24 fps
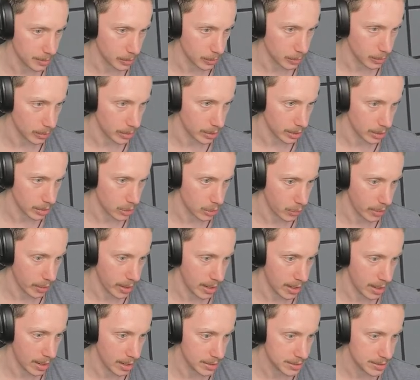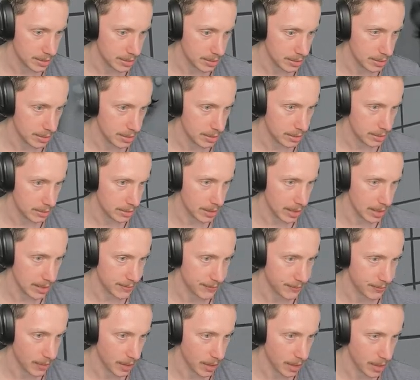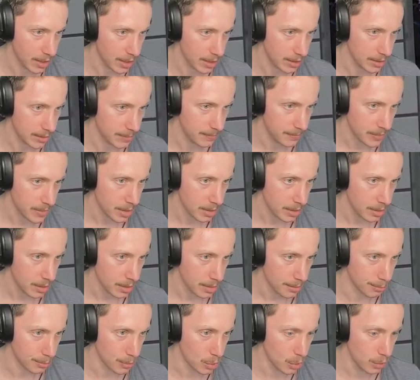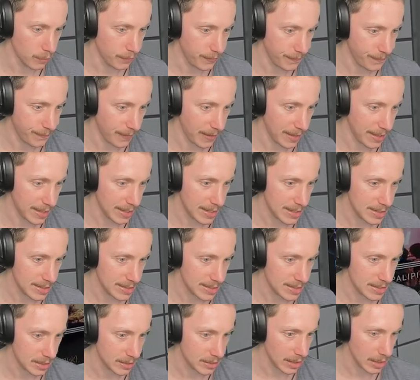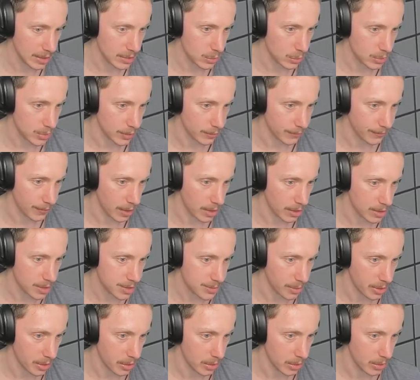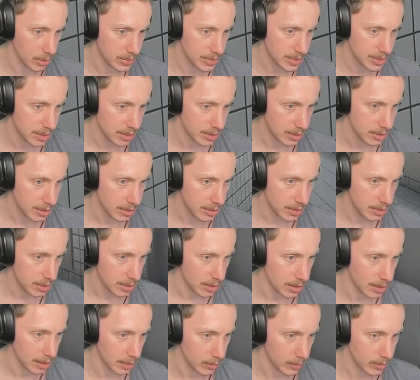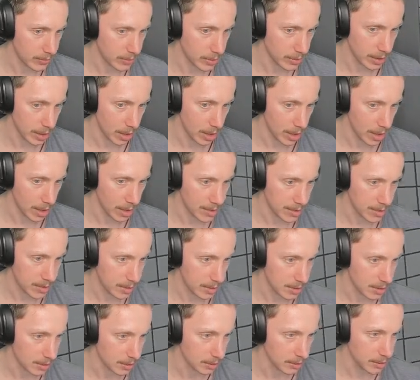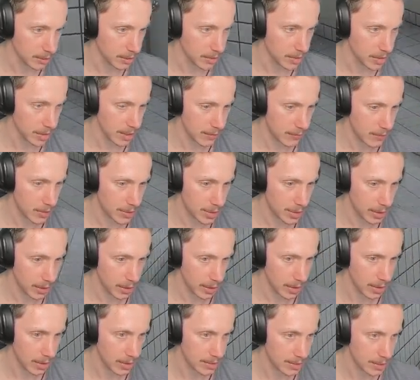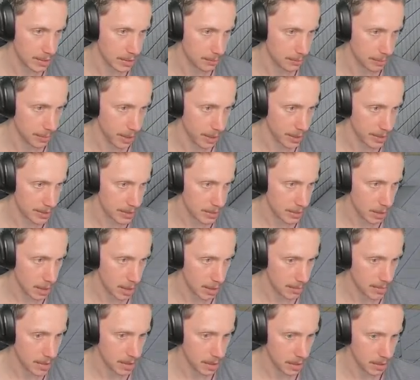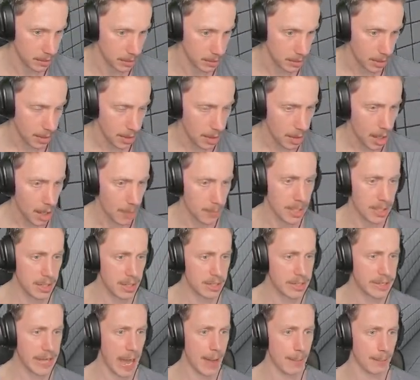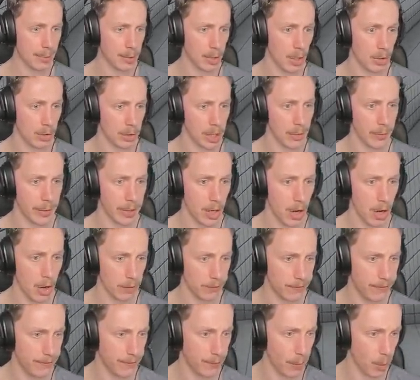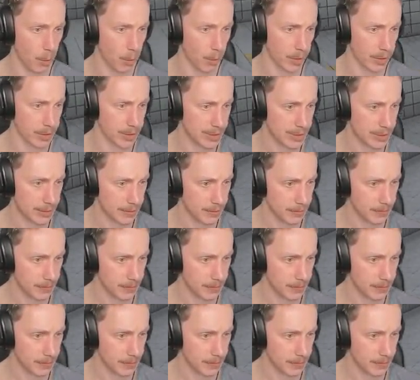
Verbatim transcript: are all in a crowd. That's fine. Move the fees. That's also fine, I suppose. Uh, we've got the eyes. It looks like everything is in place. I'm gonna, I'm gonna gamble on going on forwards.